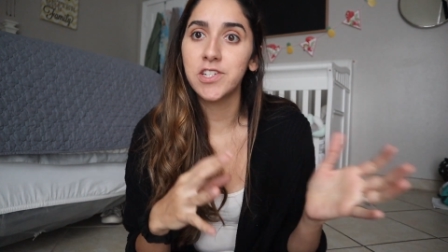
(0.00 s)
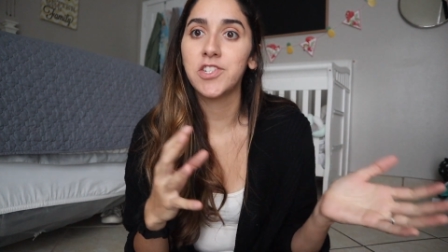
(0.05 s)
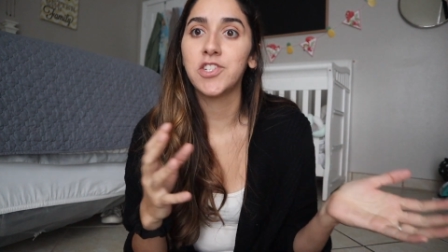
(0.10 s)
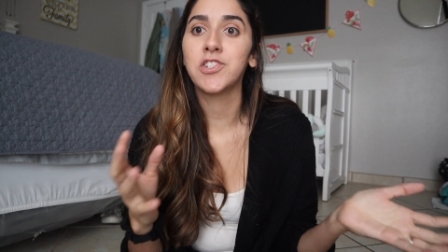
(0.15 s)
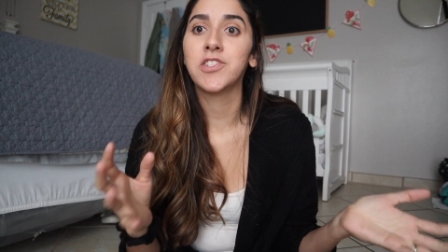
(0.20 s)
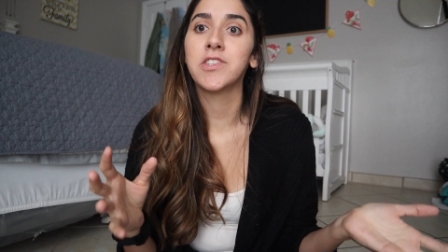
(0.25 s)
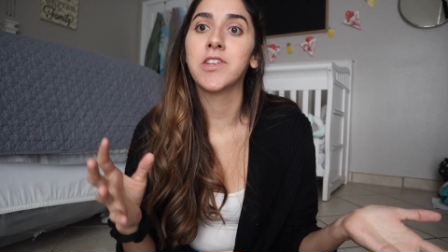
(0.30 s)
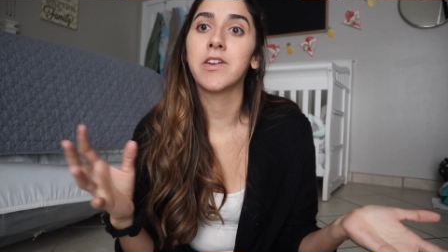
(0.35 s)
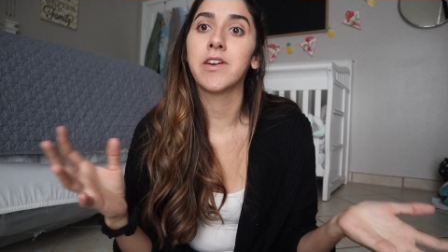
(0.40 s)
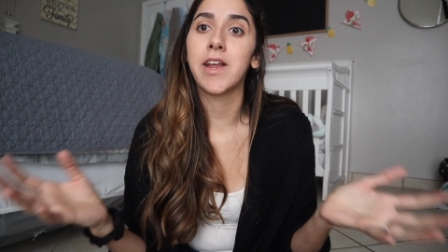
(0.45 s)

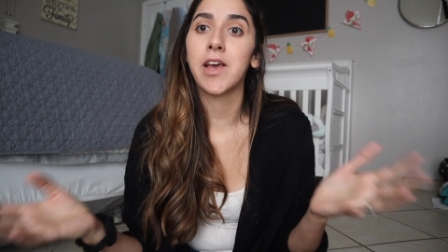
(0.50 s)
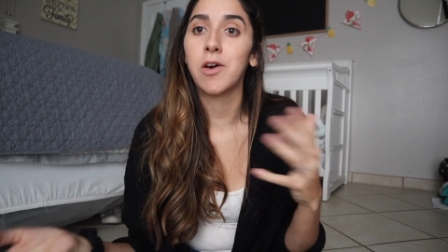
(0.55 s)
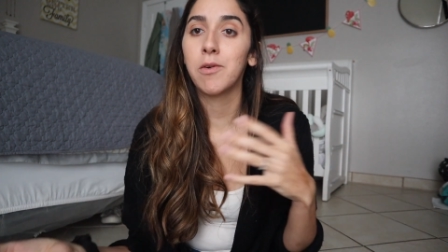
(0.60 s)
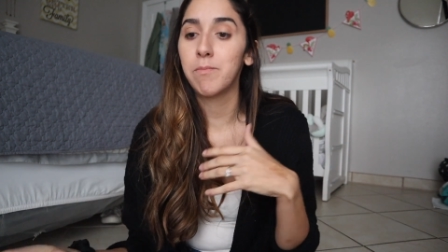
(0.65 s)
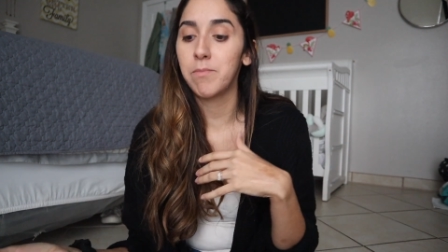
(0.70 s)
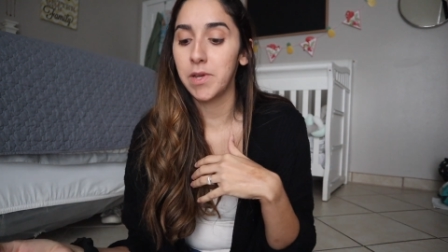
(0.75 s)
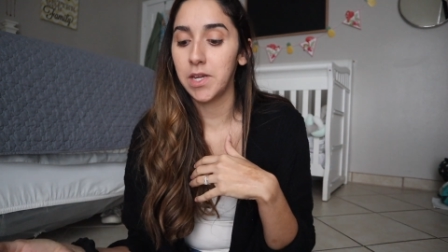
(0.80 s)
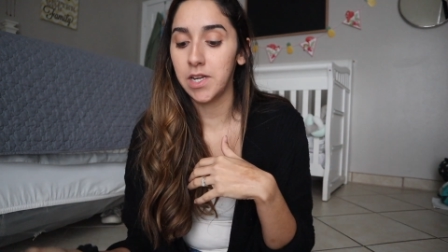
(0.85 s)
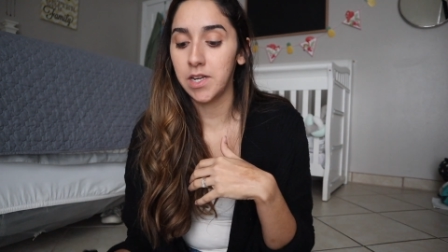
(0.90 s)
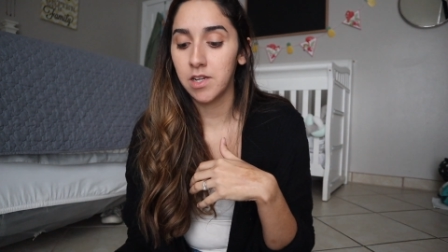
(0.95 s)
she's not
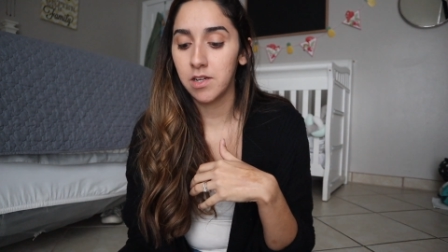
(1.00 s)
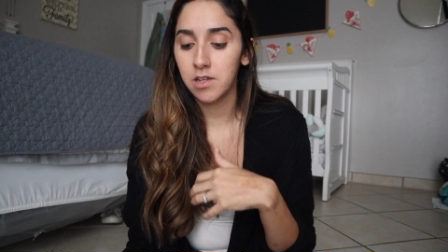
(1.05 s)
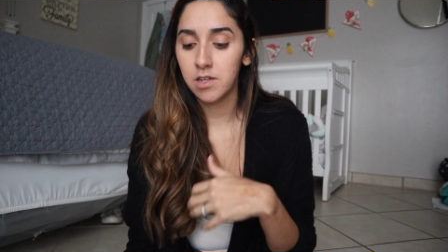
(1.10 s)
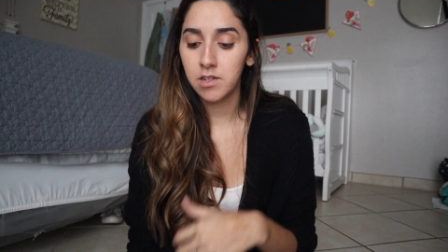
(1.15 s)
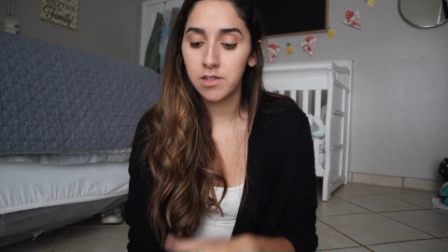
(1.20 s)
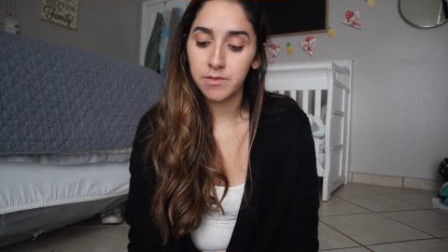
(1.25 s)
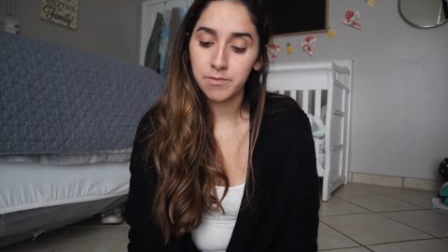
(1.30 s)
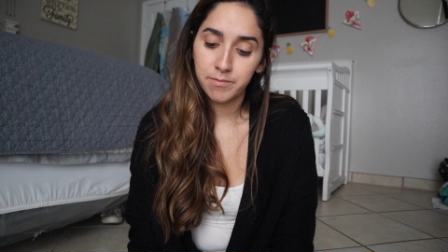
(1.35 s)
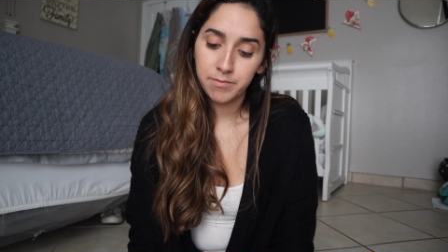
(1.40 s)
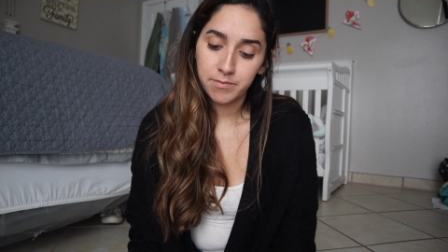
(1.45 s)
helping.
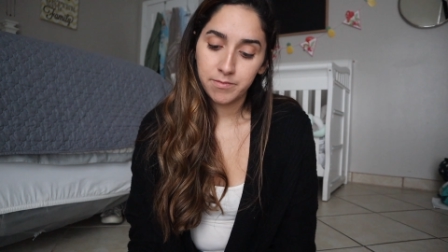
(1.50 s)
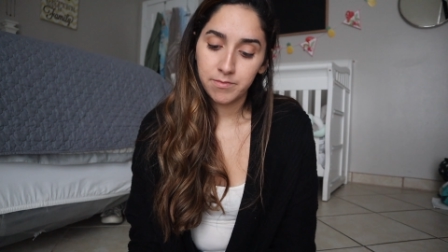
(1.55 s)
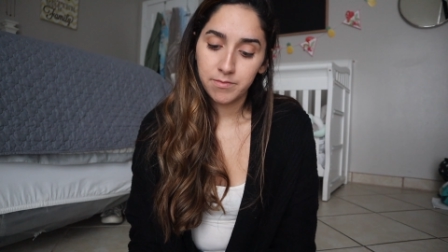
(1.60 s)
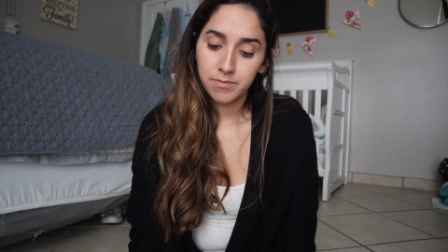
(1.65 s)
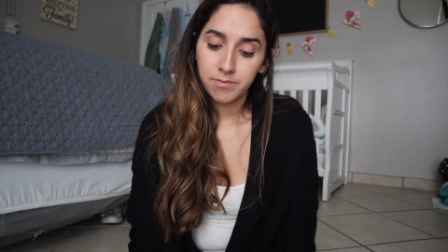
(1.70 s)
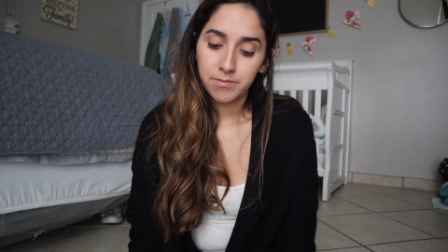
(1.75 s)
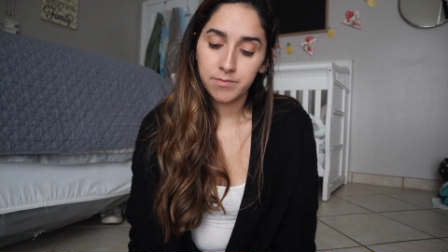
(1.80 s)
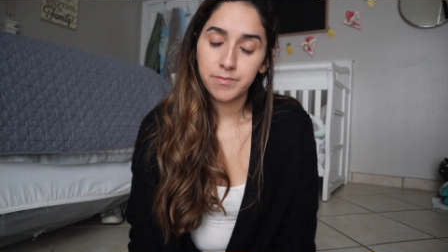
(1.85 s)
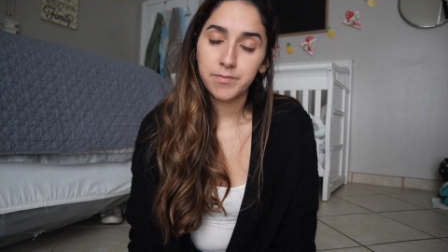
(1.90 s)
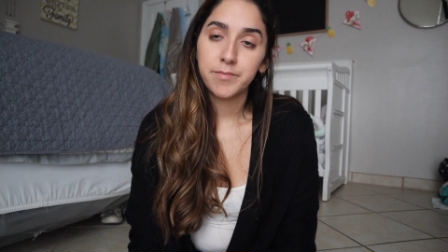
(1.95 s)

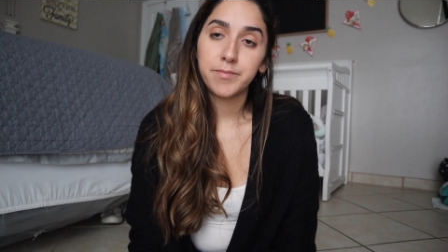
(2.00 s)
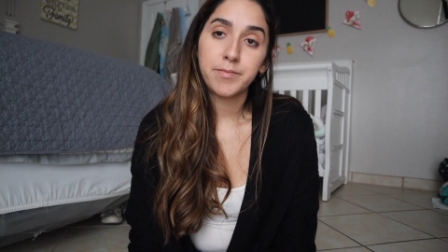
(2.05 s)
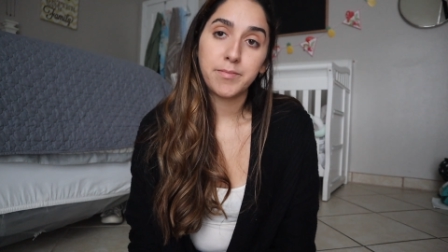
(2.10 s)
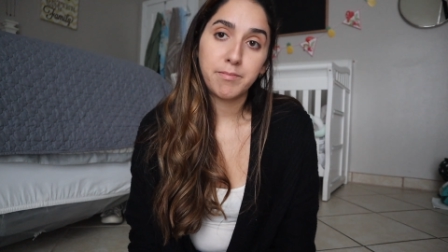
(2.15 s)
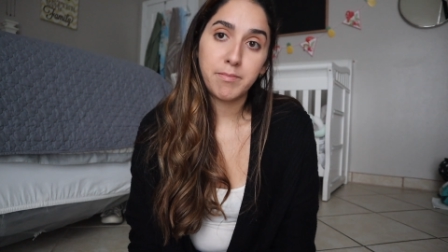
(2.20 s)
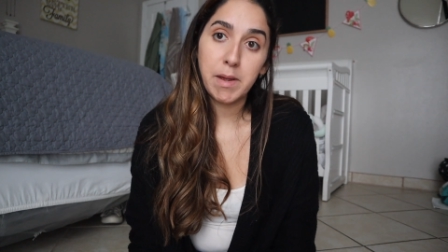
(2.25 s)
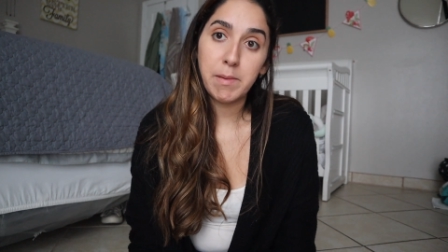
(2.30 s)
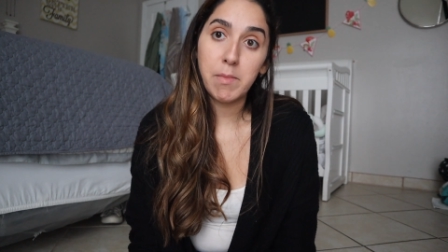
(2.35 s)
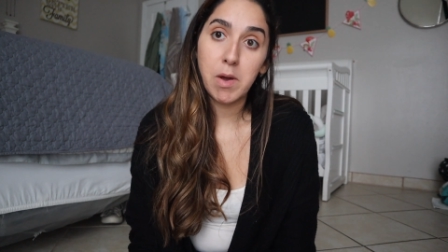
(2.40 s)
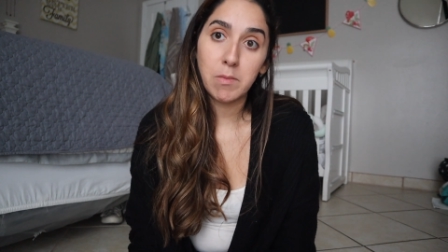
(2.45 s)

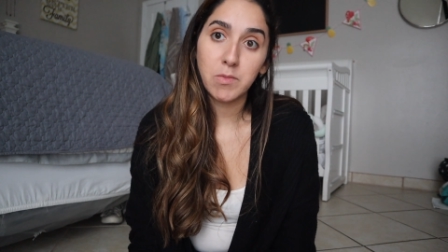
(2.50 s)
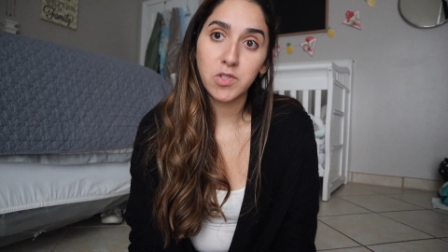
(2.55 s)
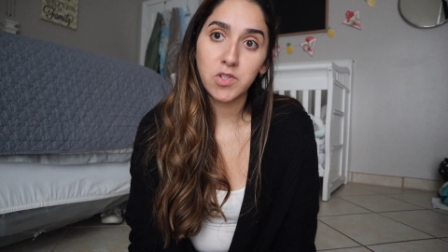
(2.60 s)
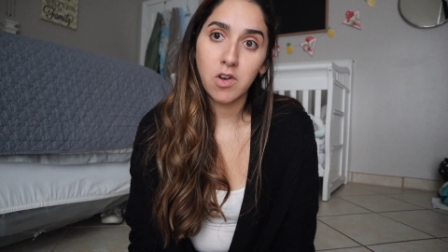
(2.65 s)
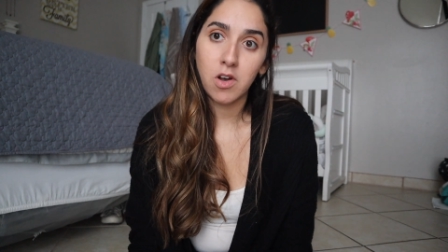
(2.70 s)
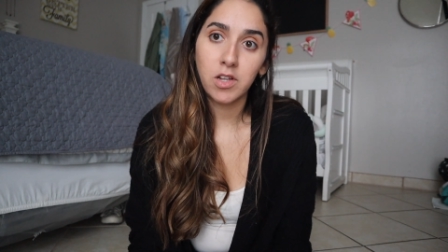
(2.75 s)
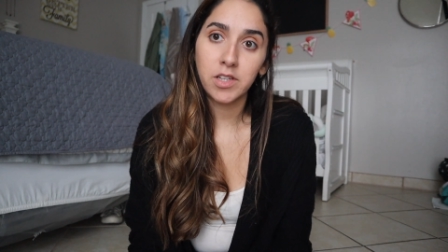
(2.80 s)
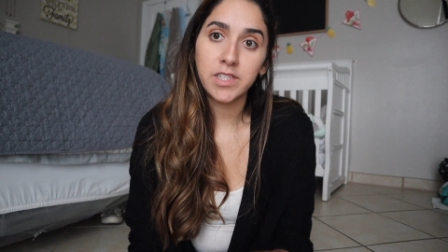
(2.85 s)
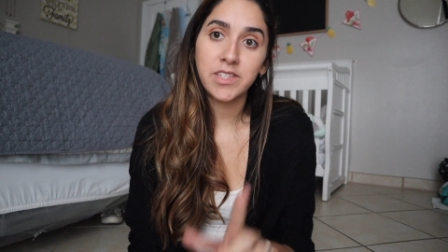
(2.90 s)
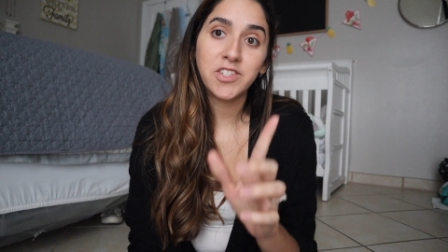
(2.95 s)
My mom's
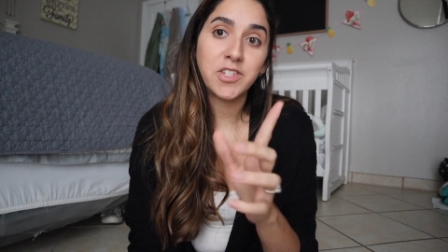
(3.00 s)
calling.